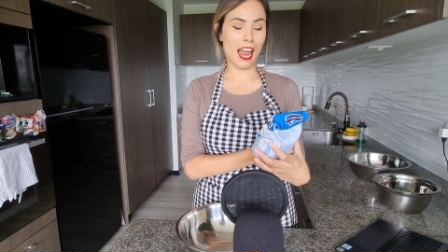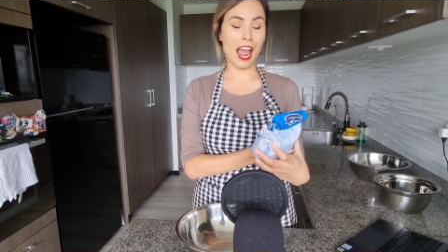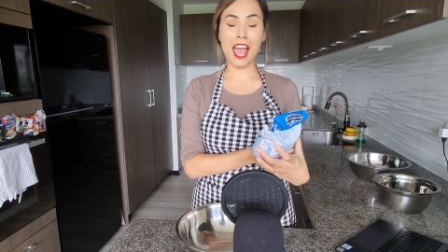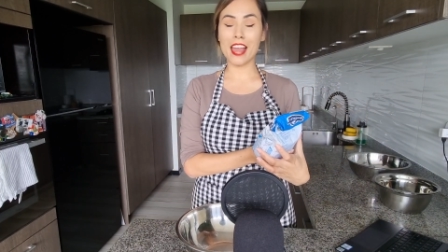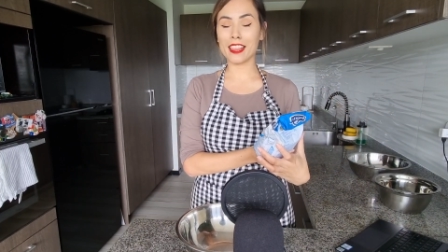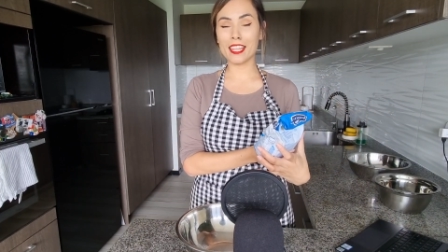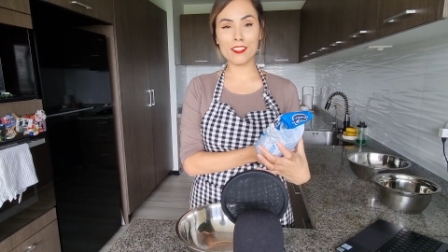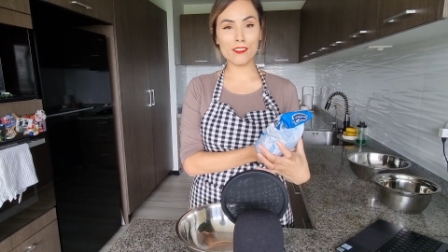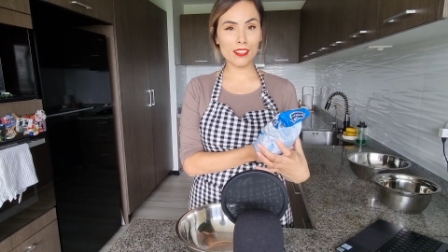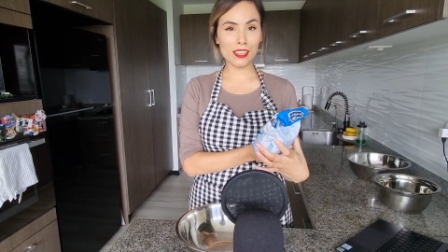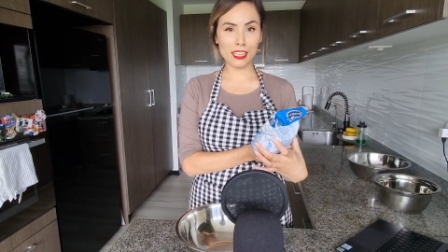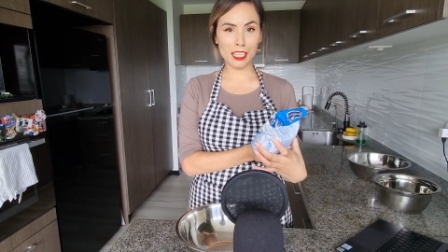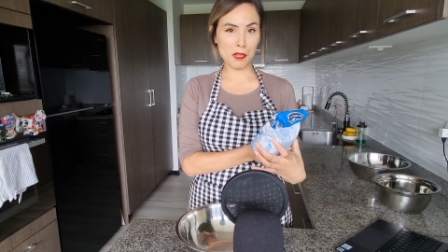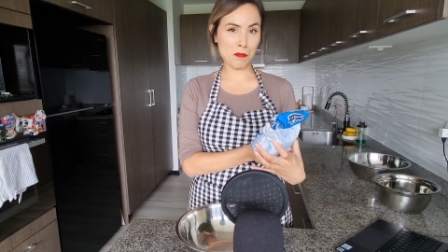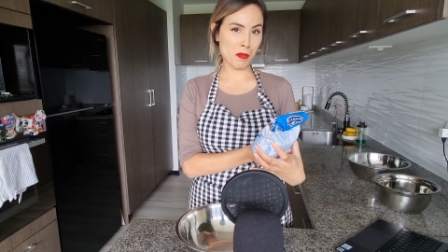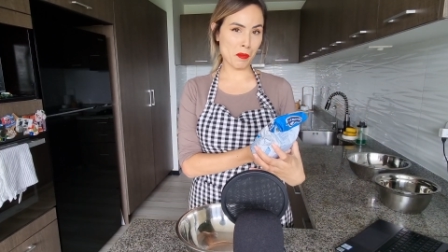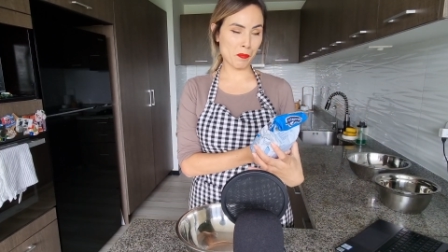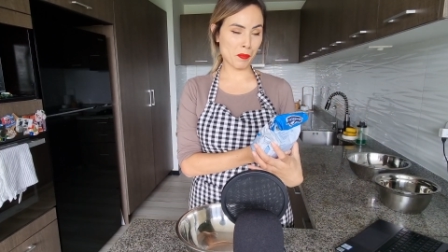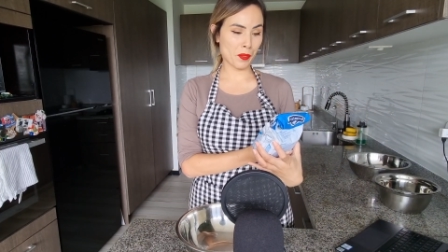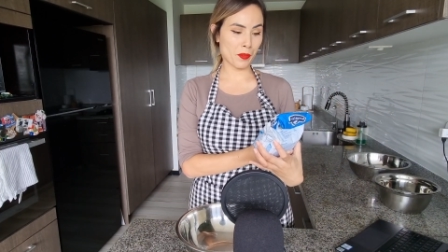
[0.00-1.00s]
I live in
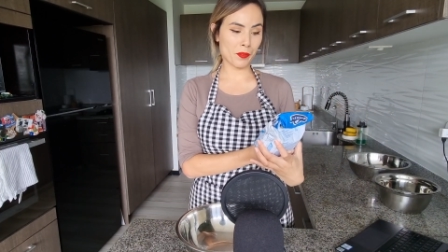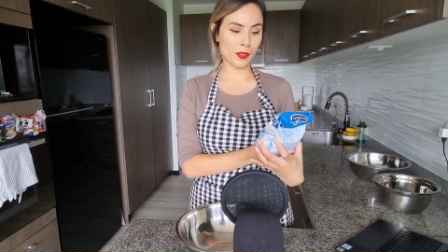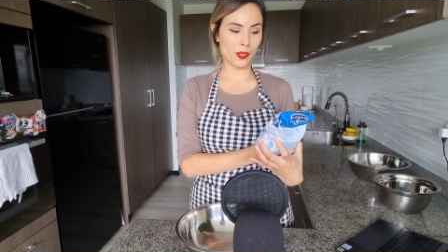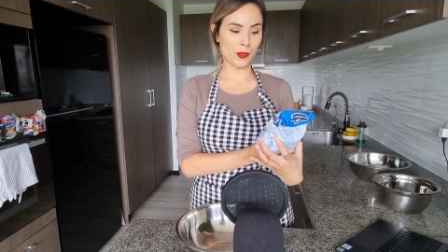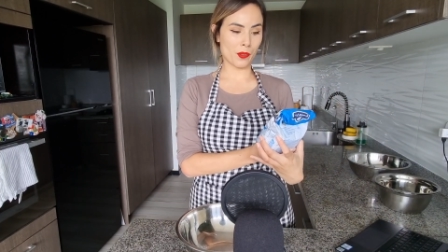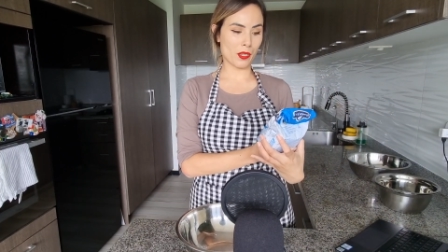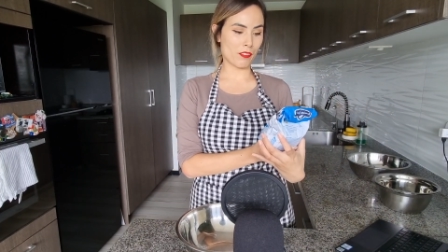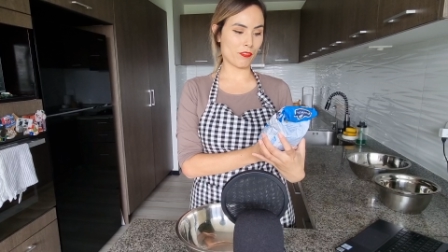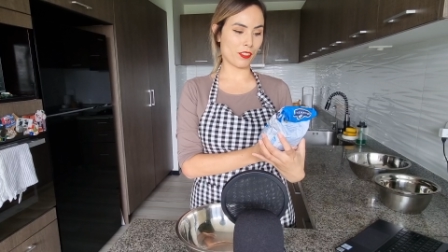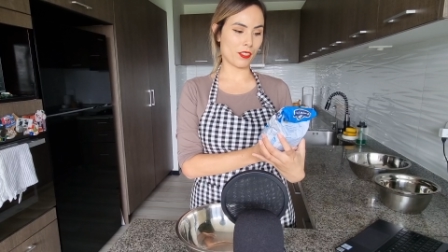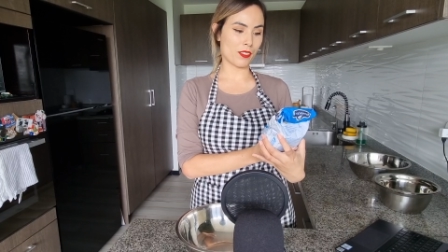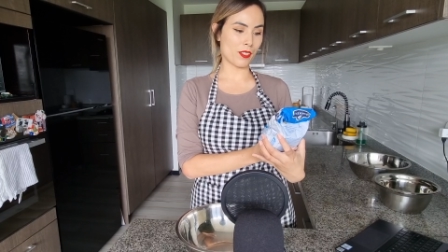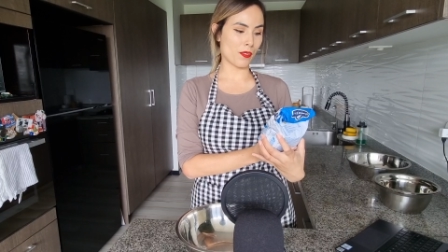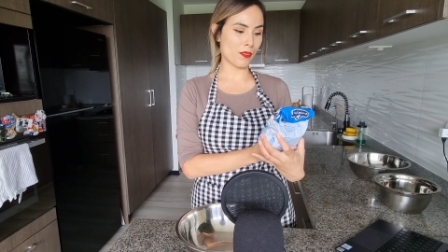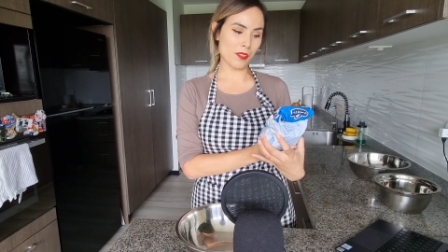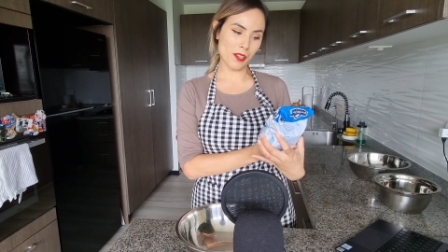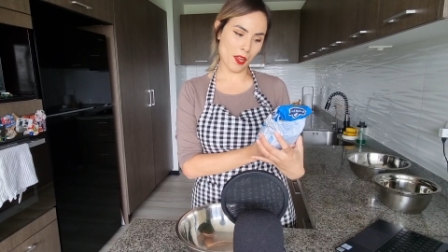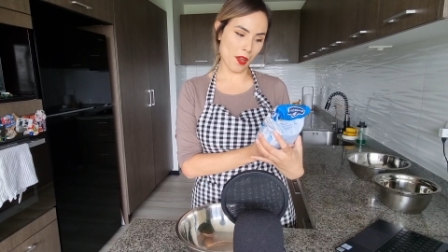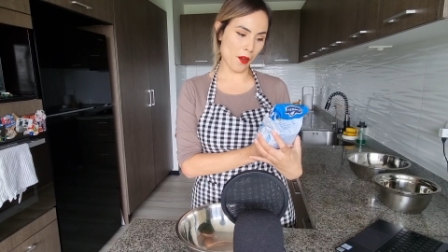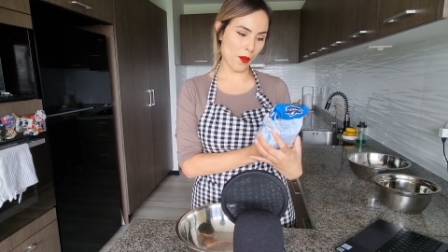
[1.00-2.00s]
Lima, Peru, if you
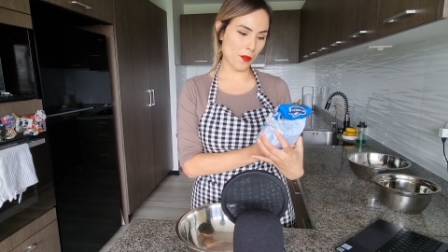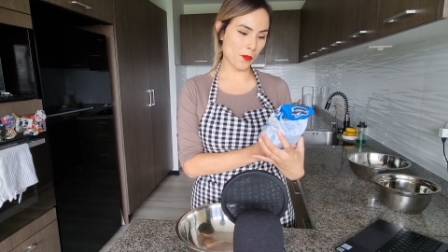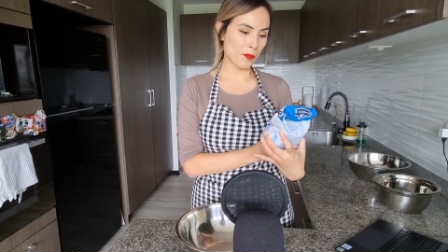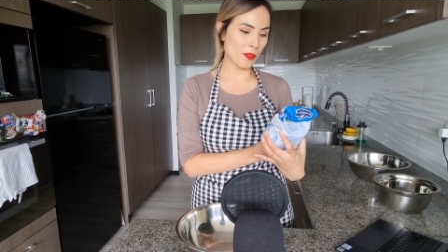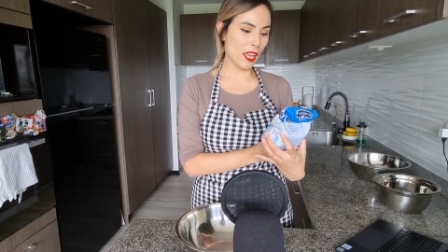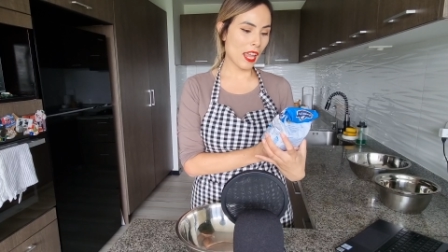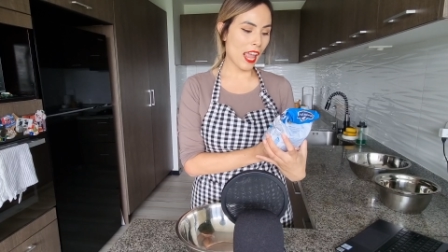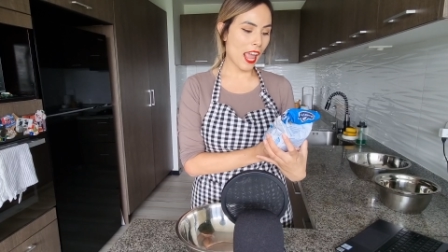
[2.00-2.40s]
don't know,